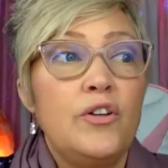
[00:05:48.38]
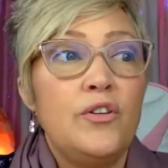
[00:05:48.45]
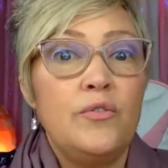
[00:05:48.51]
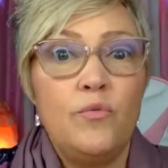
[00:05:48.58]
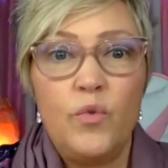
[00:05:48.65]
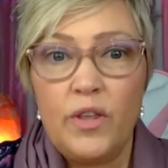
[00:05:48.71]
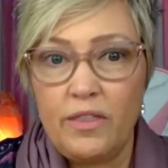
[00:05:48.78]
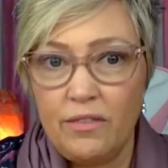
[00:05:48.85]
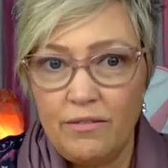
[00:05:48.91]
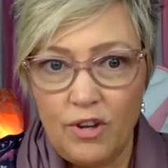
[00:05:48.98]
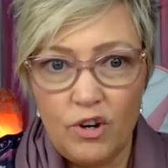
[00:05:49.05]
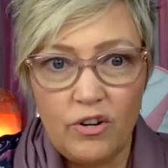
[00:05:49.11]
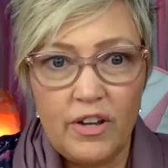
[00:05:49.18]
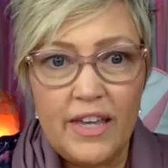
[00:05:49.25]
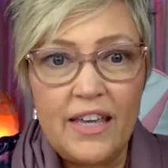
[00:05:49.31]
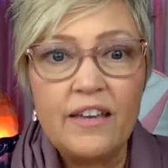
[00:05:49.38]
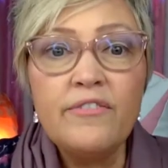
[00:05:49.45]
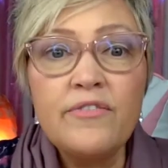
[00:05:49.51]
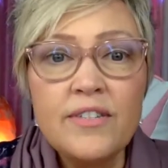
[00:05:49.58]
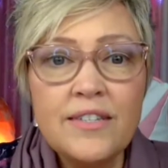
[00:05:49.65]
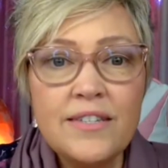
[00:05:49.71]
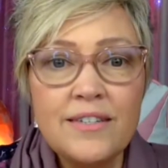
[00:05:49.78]
with your
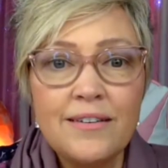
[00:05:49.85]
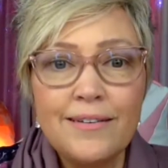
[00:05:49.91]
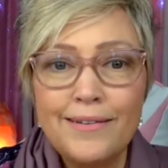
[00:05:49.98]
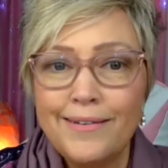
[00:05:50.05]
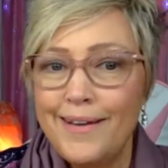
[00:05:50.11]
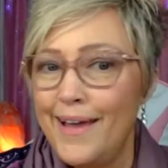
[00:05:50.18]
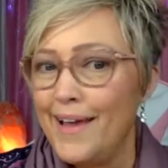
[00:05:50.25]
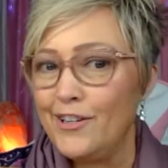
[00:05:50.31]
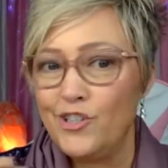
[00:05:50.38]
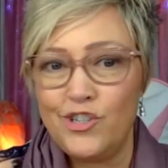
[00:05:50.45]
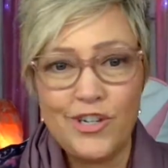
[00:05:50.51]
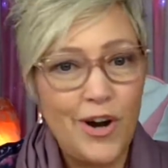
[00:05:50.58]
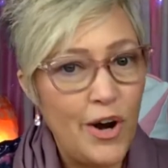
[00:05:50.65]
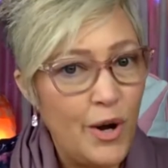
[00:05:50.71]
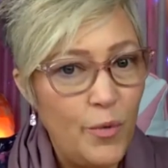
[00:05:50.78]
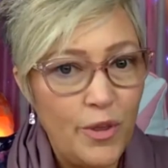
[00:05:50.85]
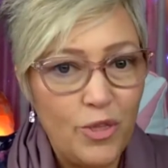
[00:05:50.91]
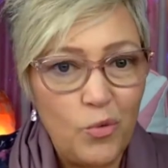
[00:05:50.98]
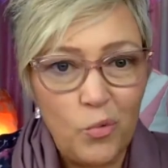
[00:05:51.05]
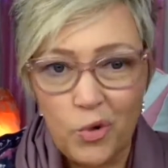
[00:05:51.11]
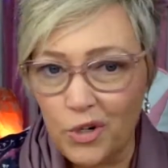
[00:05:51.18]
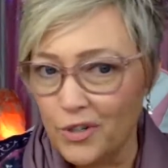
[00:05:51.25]
gifts and sharing with the
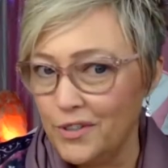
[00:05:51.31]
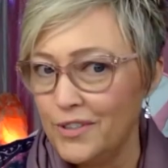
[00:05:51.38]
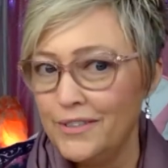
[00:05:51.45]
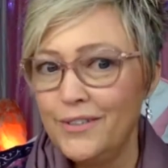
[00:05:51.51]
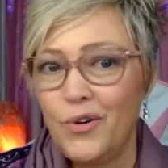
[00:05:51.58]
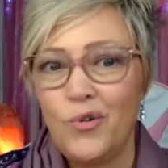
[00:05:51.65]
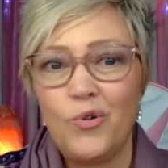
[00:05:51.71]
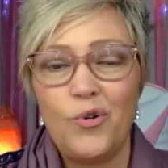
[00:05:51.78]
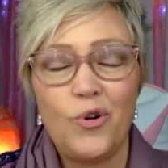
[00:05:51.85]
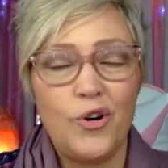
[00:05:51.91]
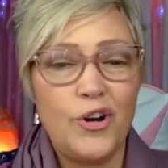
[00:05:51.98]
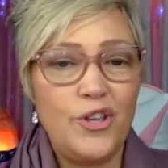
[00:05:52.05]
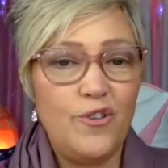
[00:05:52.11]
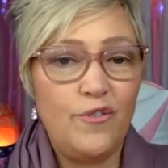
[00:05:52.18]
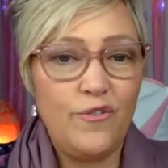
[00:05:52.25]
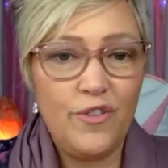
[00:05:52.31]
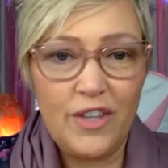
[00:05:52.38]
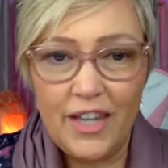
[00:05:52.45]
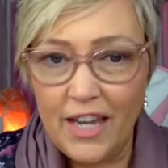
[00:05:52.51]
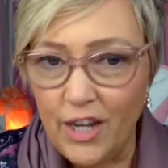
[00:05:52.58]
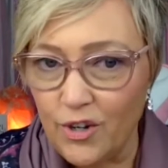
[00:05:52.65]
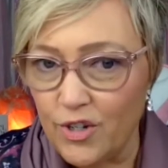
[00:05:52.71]
world, or you feel
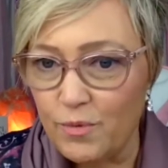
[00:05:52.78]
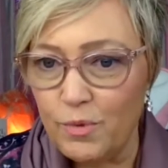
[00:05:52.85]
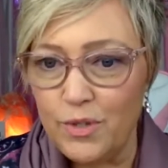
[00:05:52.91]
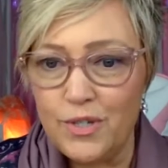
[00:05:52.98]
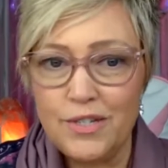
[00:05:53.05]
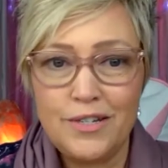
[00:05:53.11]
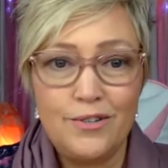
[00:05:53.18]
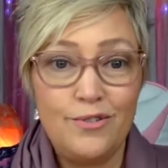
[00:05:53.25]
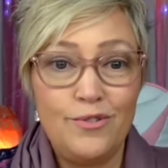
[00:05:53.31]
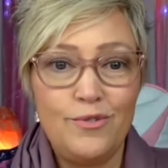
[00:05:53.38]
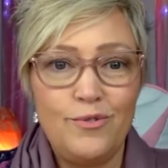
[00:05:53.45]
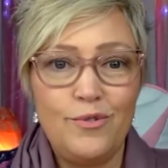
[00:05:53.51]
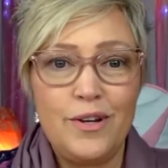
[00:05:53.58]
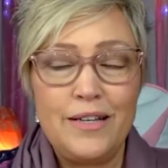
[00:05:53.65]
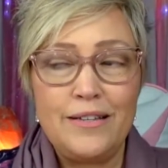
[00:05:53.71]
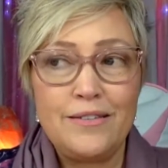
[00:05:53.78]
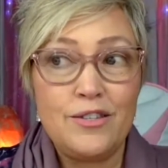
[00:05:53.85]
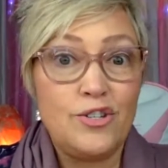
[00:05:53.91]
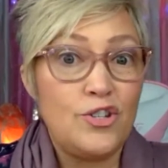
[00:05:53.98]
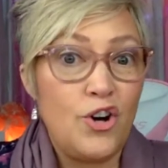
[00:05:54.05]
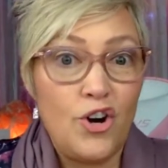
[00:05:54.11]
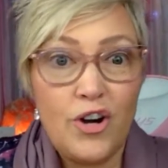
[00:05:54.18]
like you're supposed to
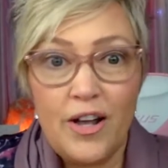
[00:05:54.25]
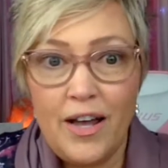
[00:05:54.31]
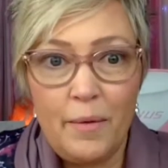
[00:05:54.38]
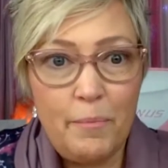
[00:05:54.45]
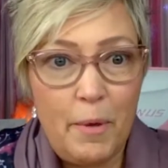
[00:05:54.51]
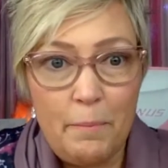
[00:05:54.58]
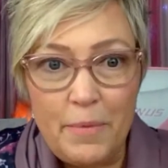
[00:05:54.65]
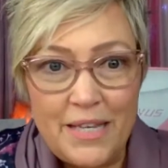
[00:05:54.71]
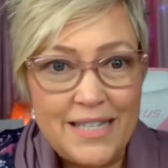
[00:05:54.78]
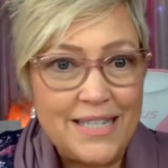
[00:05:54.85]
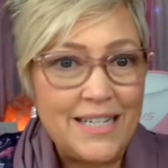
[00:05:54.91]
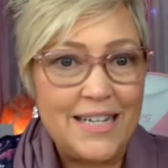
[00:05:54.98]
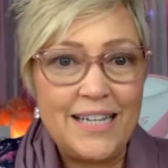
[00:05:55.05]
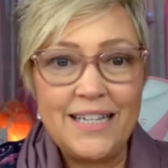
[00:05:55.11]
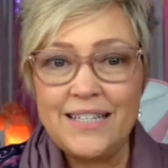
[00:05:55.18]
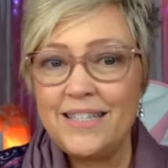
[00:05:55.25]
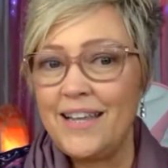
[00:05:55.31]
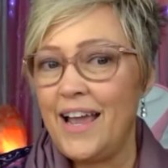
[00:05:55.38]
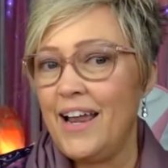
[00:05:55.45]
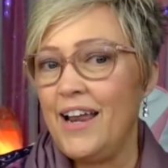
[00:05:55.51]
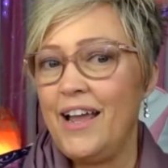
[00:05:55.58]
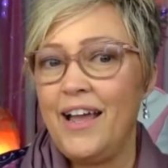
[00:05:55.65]
start up a business
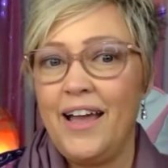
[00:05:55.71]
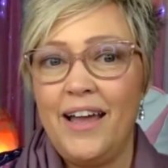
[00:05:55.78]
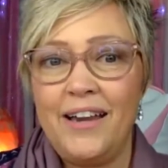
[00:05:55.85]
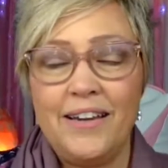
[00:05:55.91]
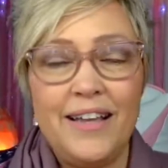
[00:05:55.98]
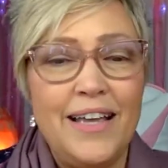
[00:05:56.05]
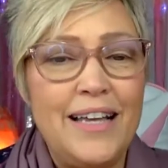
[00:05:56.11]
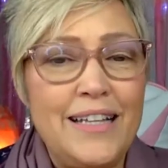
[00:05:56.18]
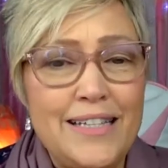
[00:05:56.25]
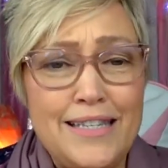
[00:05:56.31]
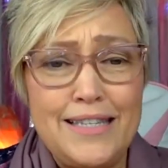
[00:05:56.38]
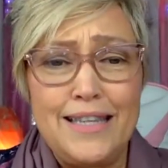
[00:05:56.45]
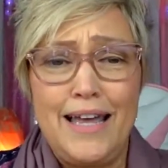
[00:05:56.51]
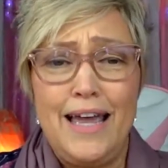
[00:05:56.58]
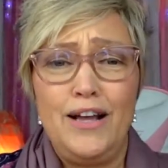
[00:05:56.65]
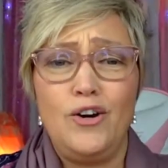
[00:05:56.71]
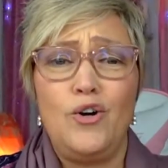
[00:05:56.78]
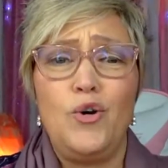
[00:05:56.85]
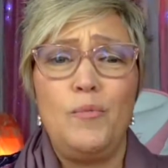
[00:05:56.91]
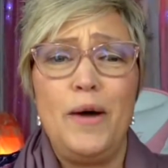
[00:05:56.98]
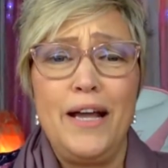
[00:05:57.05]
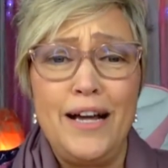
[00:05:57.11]
and it's like,
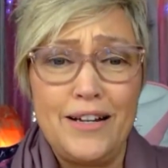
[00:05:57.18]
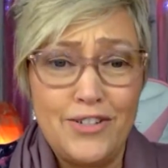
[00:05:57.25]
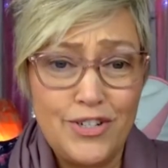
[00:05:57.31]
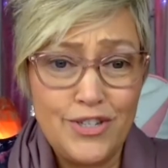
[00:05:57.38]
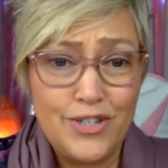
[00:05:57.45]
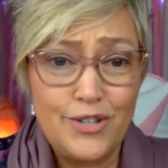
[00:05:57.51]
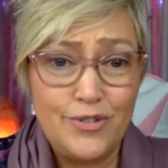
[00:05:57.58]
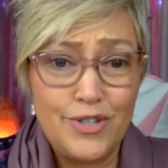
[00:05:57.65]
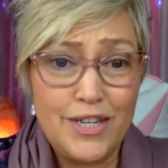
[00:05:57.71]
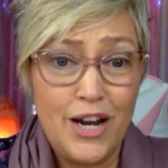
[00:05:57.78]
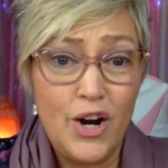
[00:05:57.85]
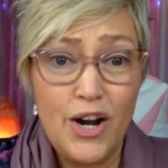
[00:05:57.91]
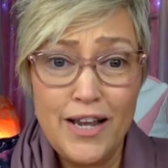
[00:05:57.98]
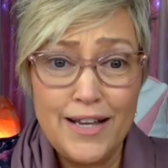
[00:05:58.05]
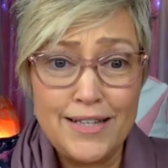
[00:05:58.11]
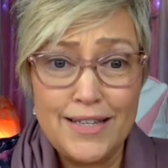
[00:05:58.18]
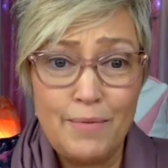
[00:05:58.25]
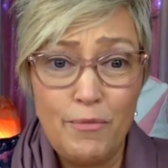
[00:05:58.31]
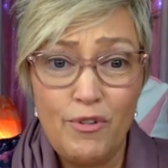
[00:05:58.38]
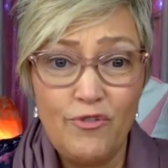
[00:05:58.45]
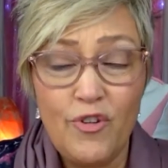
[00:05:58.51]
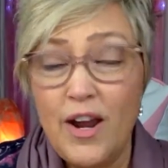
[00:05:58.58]
oh my gosh, it's so scary because
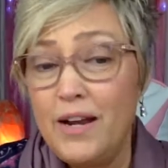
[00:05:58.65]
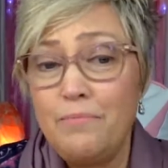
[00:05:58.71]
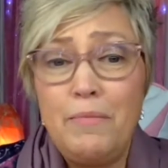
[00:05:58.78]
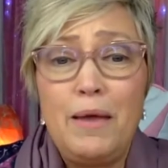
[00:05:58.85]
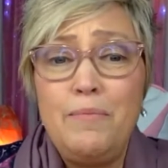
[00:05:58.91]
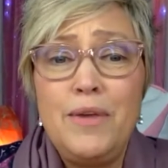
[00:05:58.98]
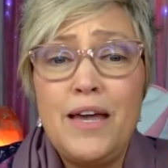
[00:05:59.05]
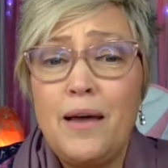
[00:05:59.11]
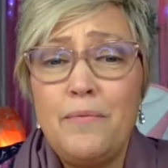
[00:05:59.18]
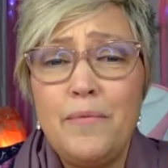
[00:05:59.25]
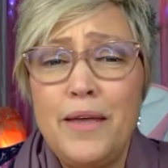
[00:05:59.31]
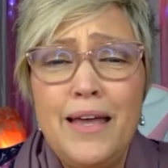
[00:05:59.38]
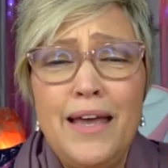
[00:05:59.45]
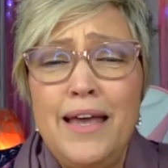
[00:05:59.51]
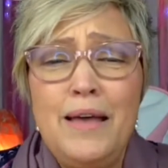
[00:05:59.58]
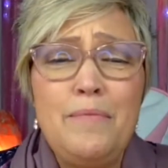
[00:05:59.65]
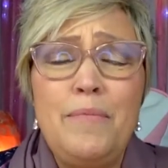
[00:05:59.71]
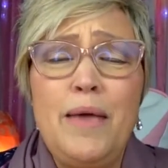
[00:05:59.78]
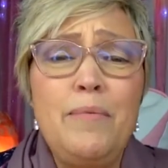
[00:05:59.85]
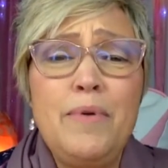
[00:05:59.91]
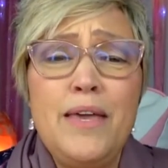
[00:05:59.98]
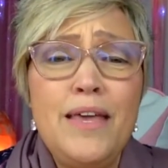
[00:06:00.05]
I'm afraid maybe
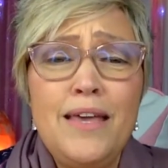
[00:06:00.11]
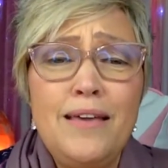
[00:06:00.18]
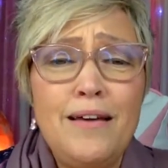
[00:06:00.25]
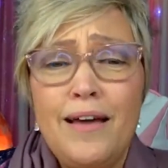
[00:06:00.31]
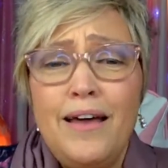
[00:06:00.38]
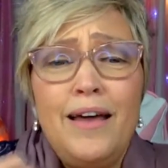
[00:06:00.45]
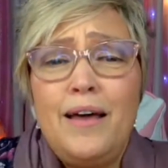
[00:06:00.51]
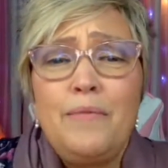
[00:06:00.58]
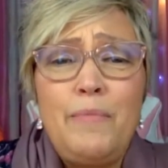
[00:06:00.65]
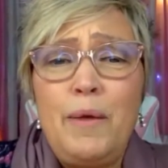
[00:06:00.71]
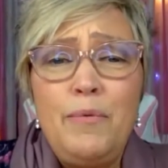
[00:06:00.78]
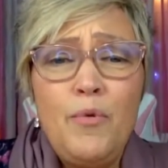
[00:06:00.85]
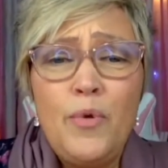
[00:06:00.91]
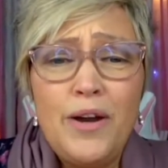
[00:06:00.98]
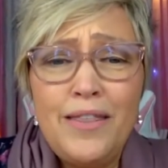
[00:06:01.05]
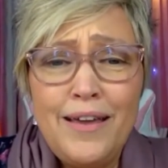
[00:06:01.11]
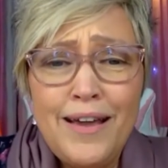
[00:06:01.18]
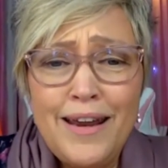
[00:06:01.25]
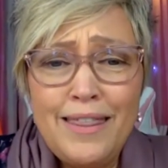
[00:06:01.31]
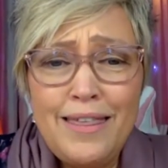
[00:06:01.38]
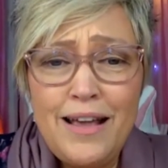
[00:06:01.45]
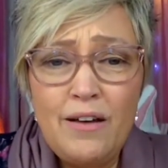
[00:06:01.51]
what are they
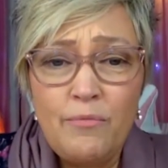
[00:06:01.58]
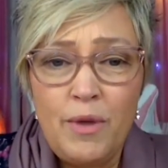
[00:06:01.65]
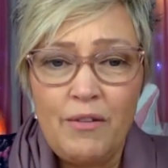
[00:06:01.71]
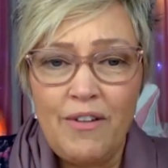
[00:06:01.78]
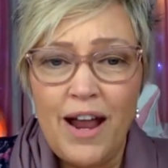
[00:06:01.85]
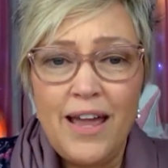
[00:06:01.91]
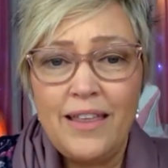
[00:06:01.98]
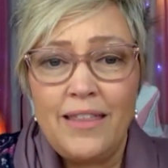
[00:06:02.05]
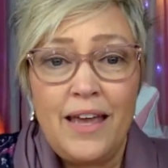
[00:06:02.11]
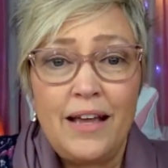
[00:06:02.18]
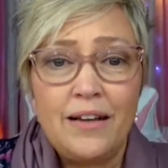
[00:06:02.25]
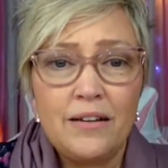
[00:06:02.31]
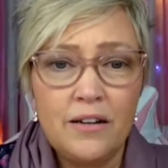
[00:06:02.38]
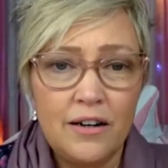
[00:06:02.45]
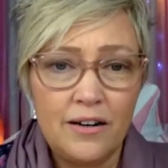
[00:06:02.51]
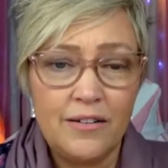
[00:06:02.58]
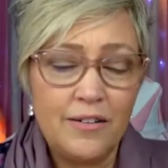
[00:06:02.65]
going to think of me, right? Like, oh,